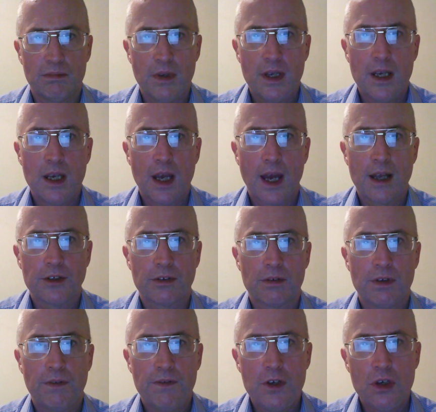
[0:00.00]
He has
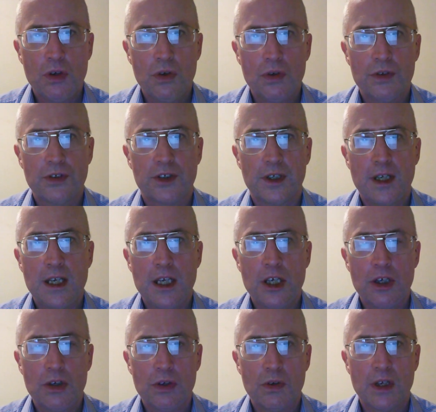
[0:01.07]
refused
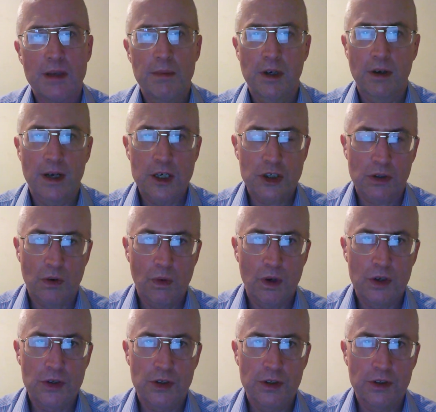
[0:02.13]
EU immigration
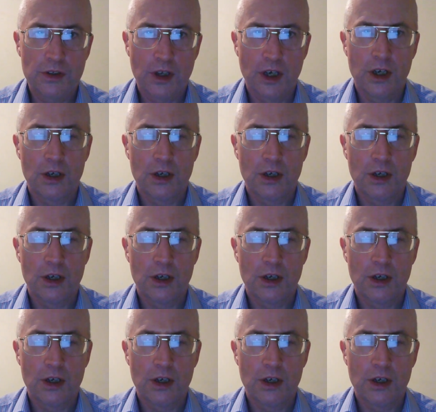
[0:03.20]
quotas,